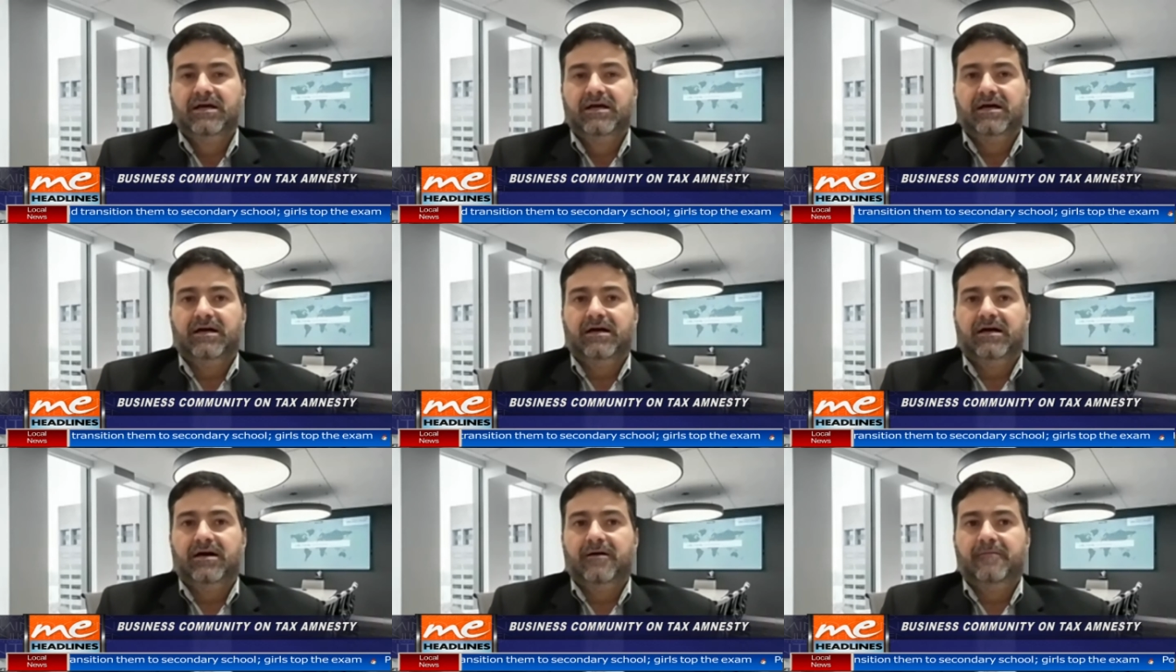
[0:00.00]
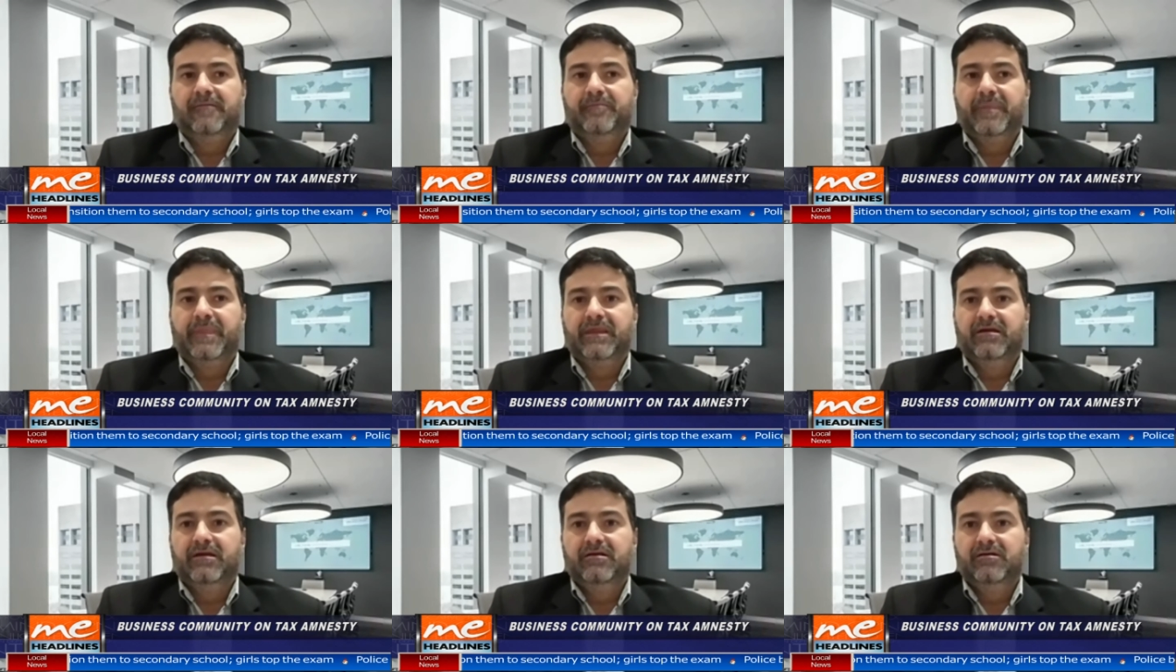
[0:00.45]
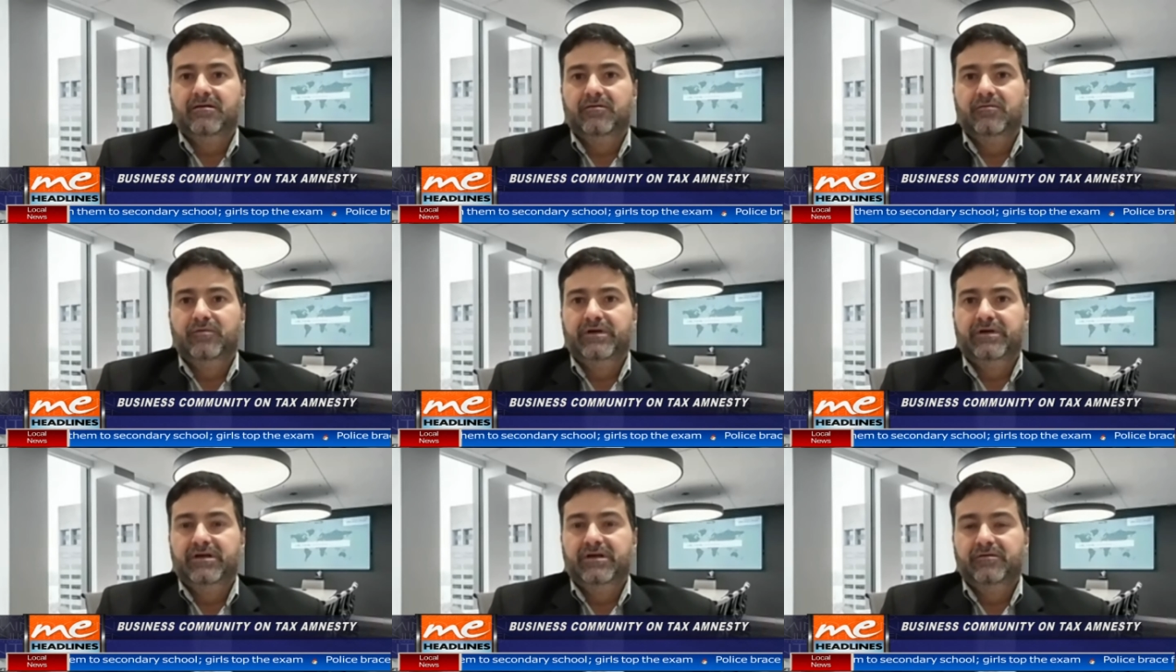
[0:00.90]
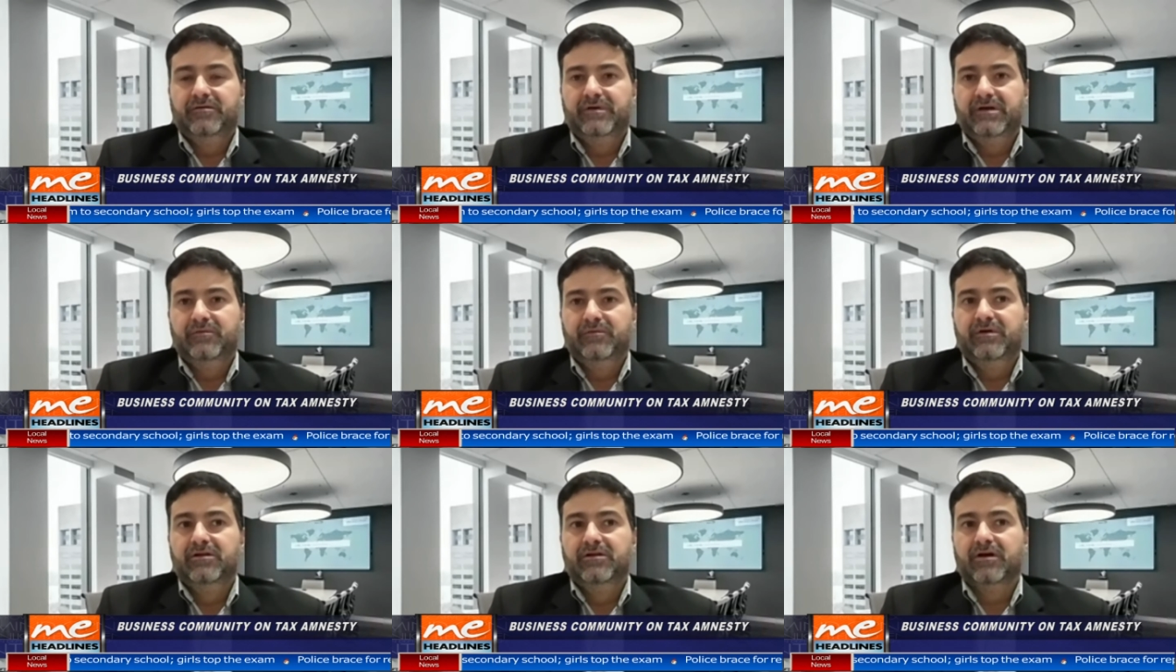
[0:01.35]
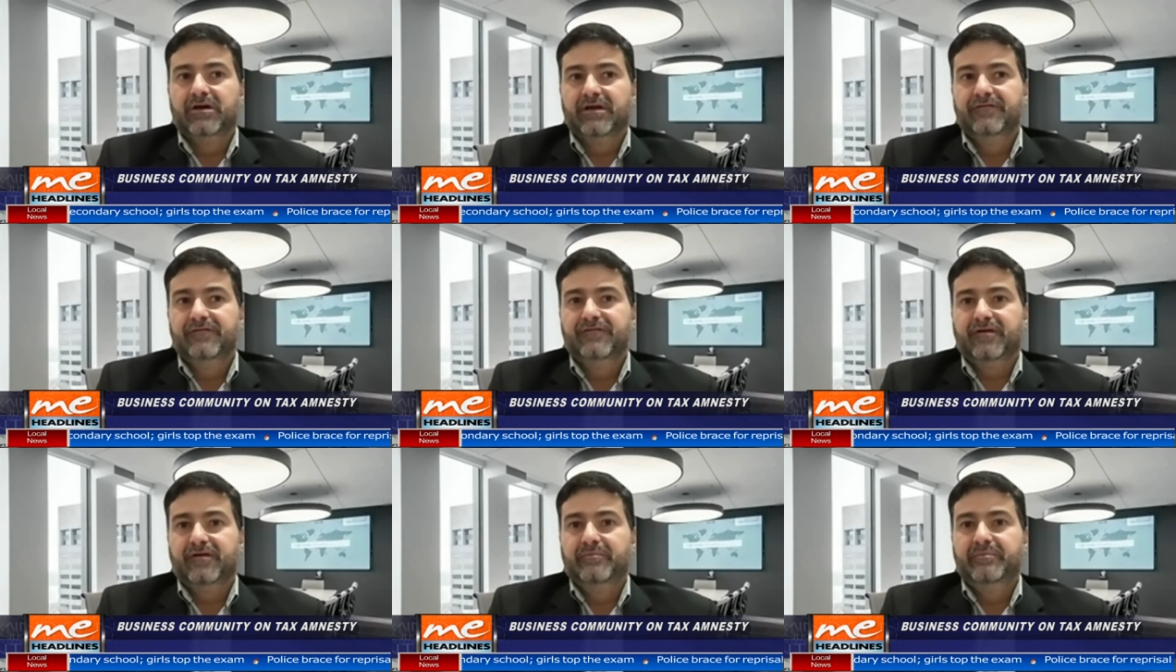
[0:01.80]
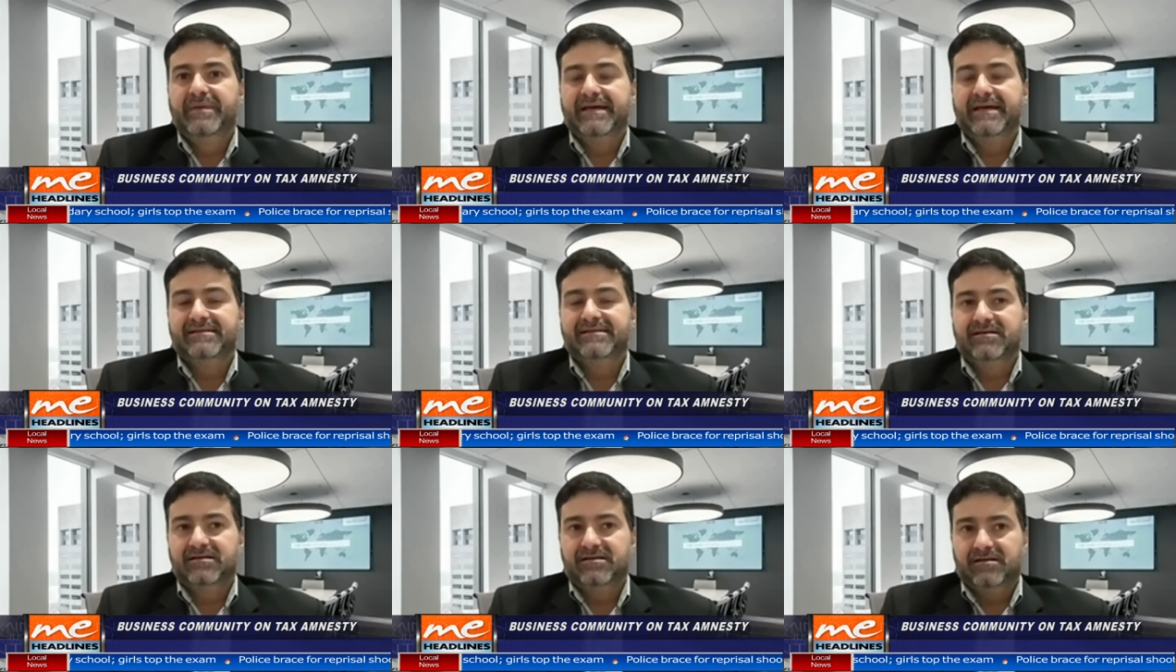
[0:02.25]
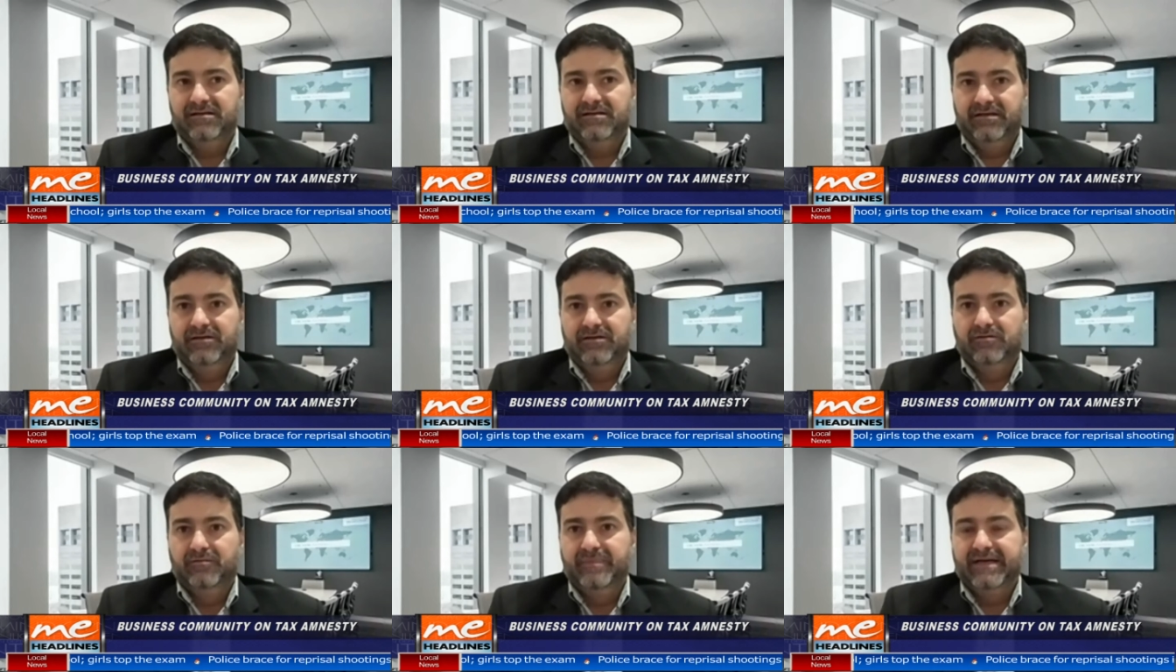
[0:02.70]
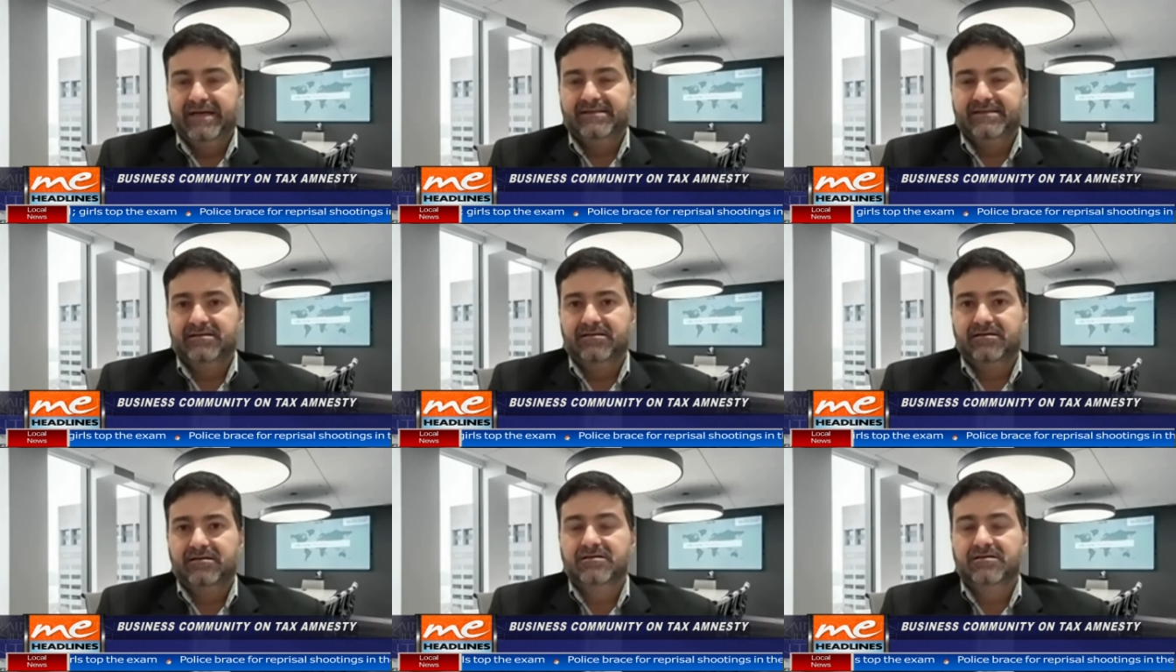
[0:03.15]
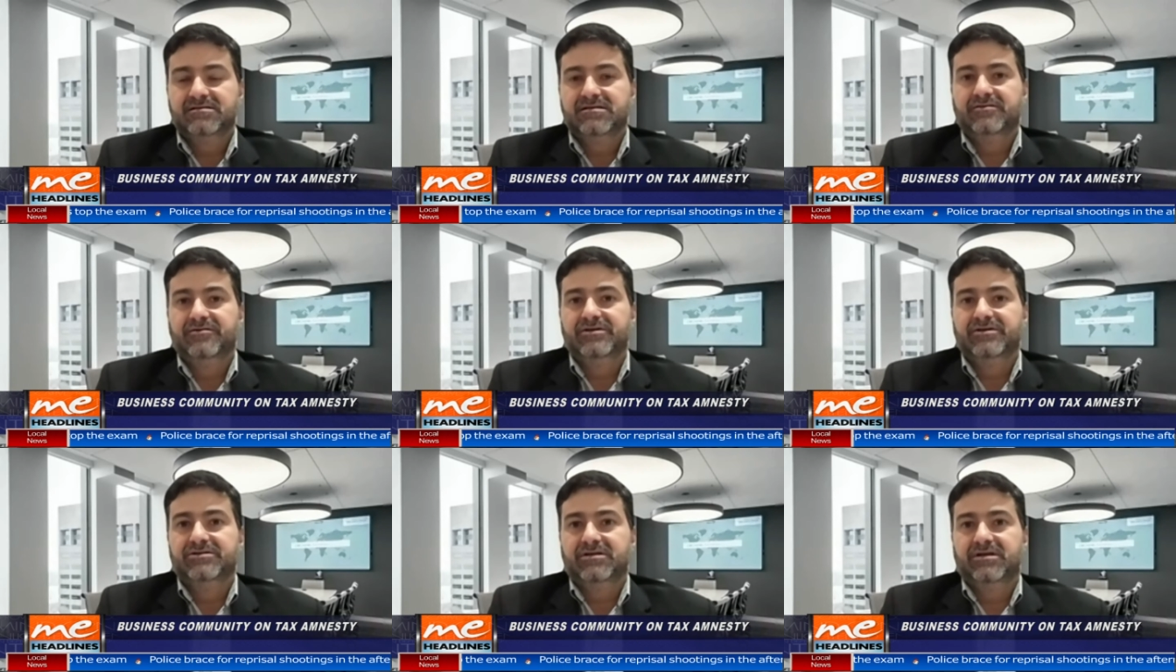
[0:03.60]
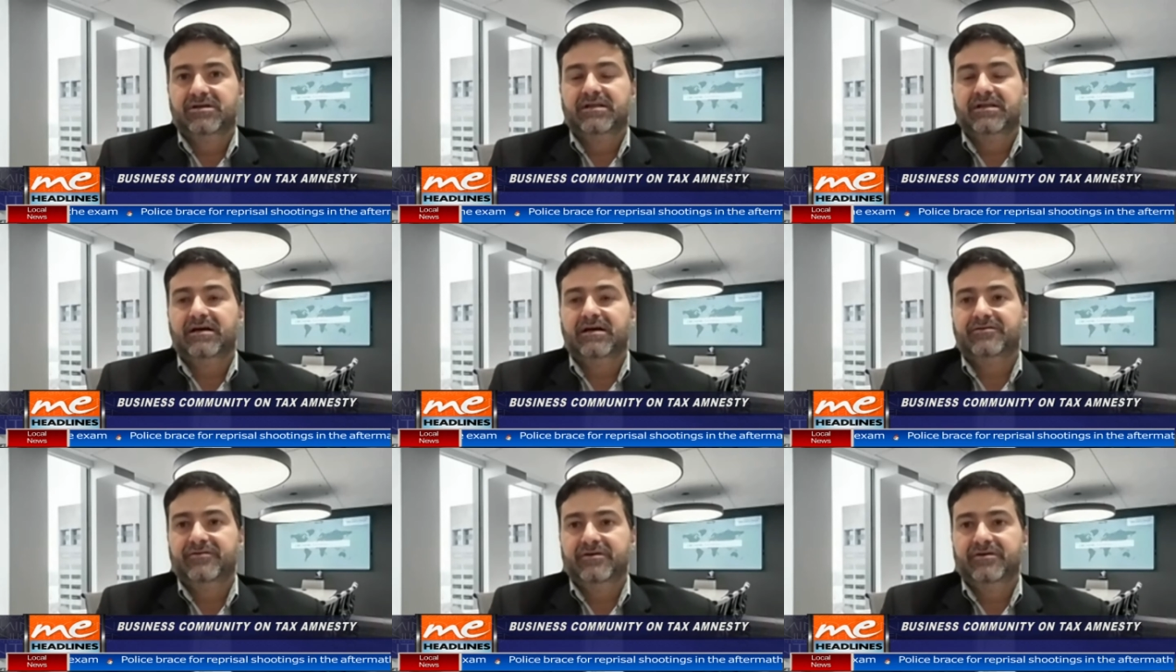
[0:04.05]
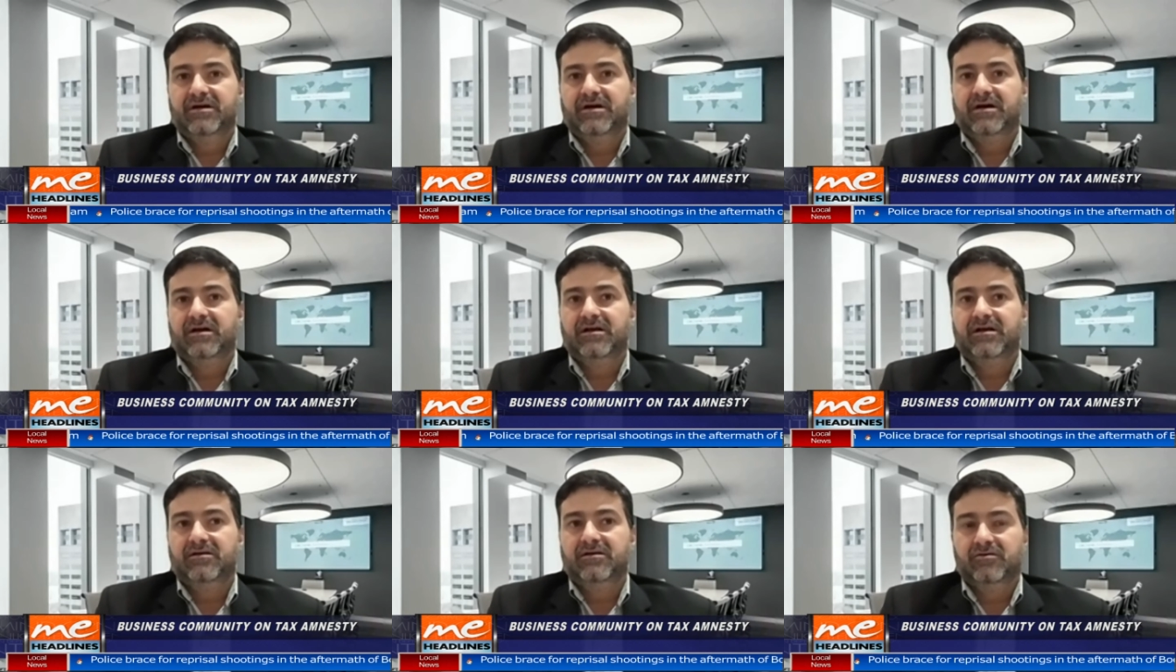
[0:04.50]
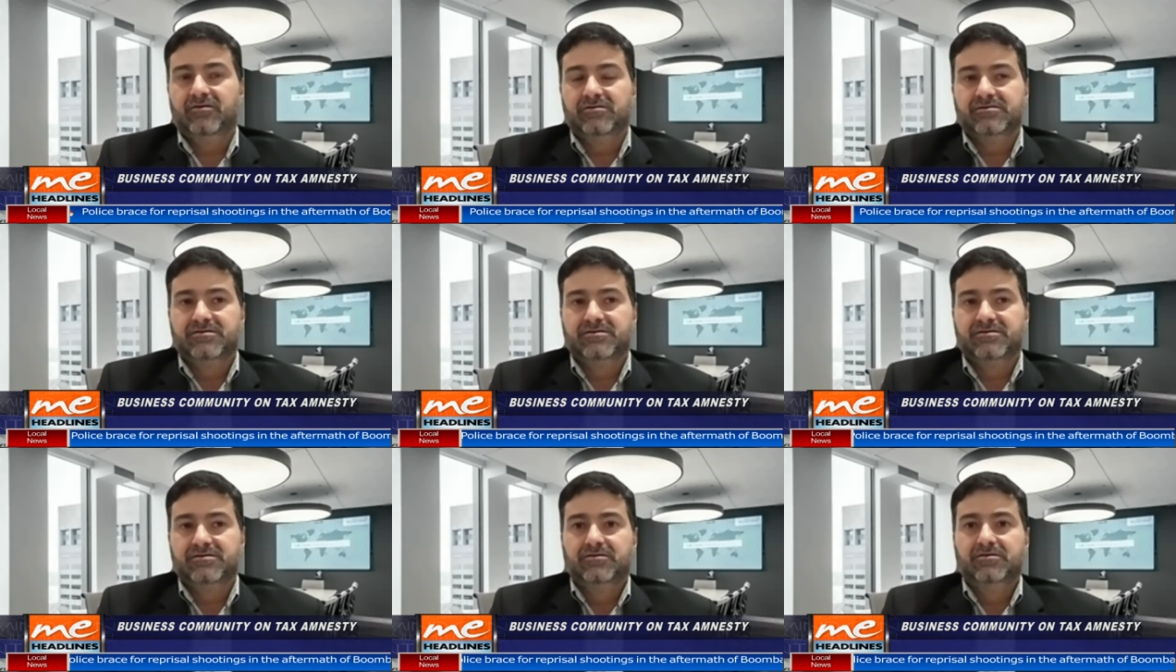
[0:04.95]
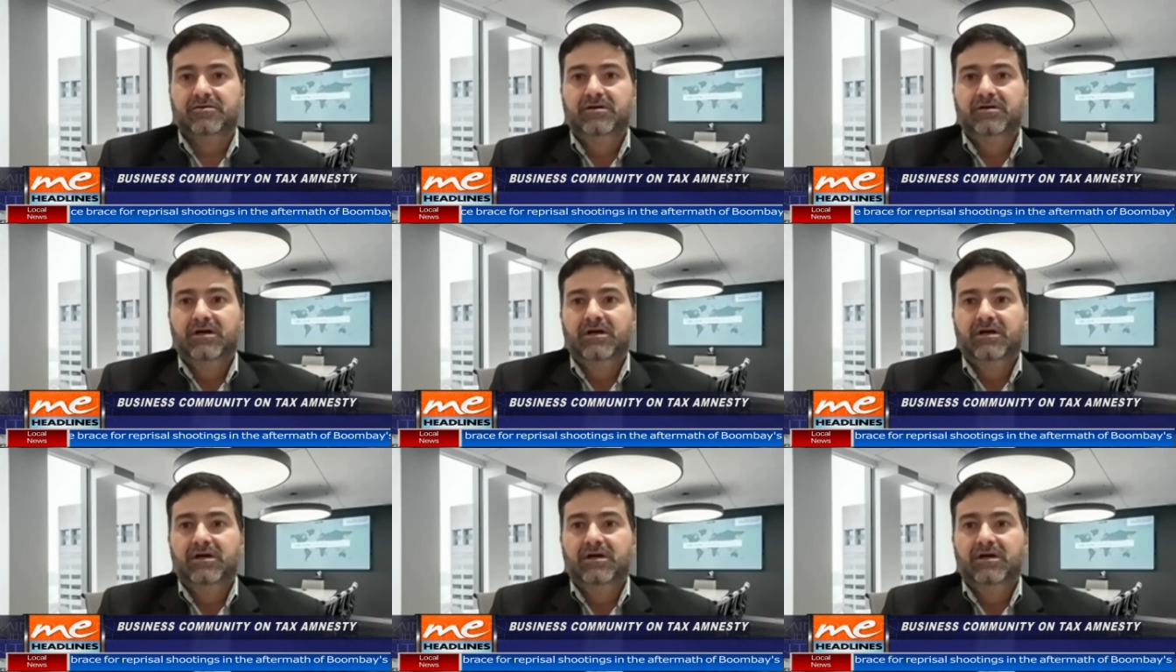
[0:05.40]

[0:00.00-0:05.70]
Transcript: Um, we, we, are looking for better, you know, better consideration in that regard and also